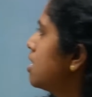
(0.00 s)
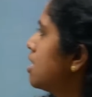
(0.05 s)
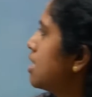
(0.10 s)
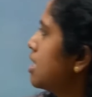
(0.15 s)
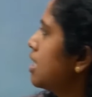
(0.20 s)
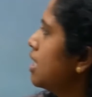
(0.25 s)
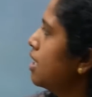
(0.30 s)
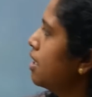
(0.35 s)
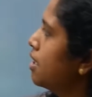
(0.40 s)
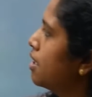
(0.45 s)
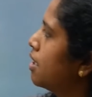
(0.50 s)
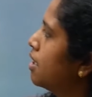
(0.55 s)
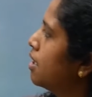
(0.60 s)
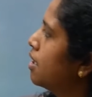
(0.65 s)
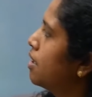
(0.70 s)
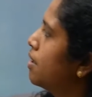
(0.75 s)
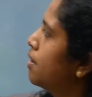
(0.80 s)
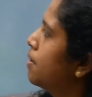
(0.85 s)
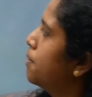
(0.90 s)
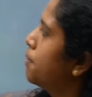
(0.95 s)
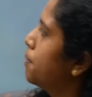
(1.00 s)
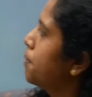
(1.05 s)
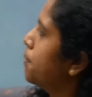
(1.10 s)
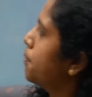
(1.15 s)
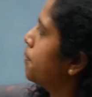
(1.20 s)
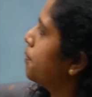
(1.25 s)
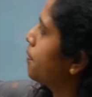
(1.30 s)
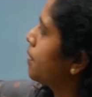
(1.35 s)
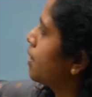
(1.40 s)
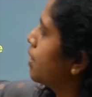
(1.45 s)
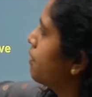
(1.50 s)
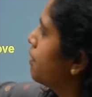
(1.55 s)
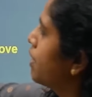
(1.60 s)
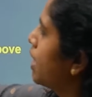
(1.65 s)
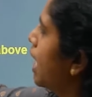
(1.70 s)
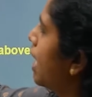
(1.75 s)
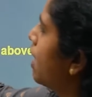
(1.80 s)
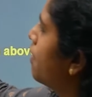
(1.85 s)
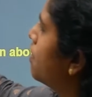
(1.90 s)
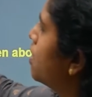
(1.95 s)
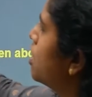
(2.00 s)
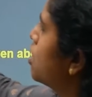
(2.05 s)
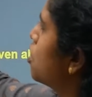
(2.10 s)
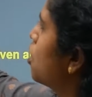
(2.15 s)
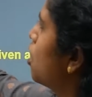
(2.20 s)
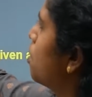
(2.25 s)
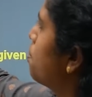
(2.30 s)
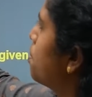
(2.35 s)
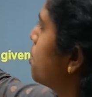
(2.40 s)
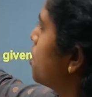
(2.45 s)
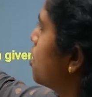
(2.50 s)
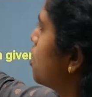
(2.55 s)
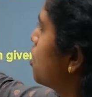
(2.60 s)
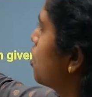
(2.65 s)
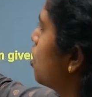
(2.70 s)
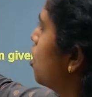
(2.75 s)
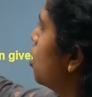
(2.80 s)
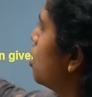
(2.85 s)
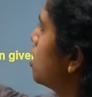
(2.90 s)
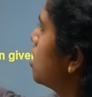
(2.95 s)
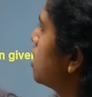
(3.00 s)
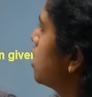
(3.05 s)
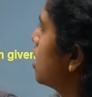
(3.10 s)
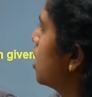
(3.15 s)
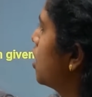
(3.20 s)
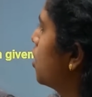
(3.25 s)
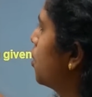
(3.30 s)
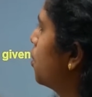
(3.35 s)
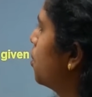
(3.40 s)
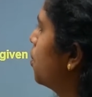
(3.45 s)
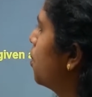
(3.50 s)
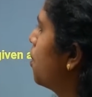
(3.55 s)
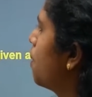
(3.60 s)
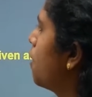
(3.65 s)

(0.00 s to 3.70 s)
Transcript: See, we have this option. So costly, no.